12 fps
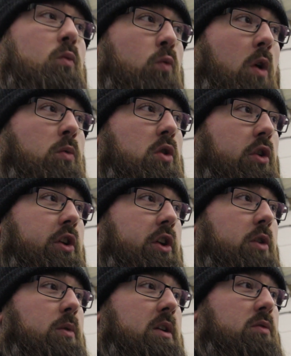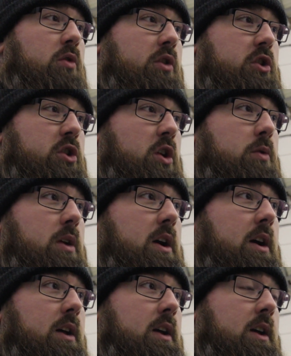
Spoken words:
What we're going to do is we're going to show you